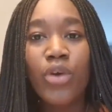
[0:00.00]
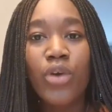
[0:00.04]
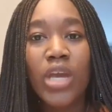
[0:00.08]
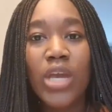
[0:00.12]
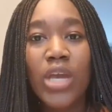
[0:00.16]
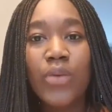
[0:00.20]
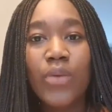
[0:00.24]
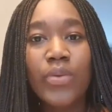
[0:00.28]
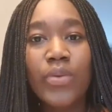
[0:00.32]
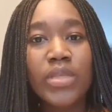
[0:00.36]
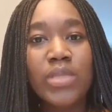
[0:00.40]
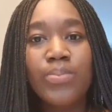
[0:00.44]
he
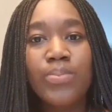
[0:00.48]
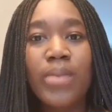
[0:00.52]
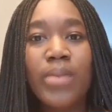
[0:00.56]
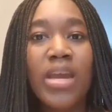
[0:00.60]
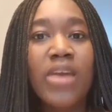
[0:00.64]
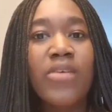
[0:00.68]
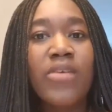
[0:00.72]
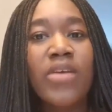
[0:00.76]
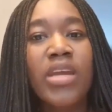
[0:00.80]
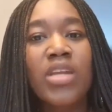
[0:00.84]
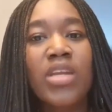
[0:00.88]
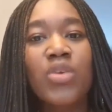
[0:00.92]
was
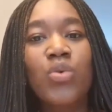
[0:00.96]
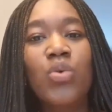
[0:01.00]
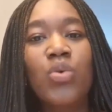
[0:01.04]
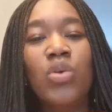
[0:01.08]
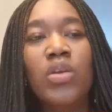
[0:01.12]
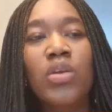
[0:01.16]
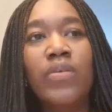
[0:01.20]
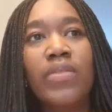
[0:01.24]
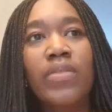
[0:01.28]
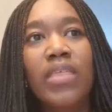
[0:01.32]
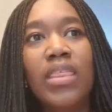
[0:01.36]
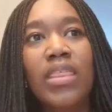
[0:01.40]
buried,
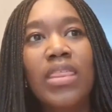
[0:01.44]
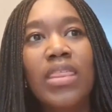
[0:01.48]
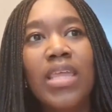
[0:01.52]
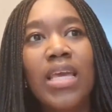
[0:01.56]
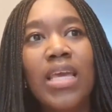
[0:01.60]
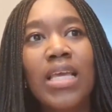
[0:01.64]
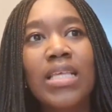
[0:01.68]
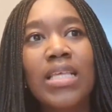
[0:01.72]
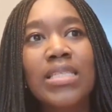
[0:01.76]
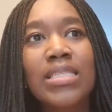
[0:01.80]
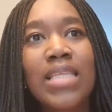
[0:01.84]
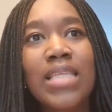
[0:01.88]
all of the
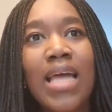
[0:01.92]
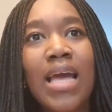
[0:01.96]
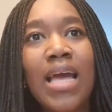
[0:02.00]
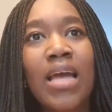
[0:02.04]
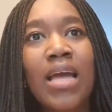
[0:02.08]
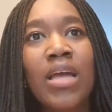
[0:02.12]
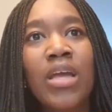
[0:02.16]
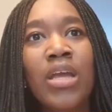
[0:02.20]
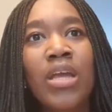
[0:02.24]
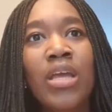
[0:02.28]
things that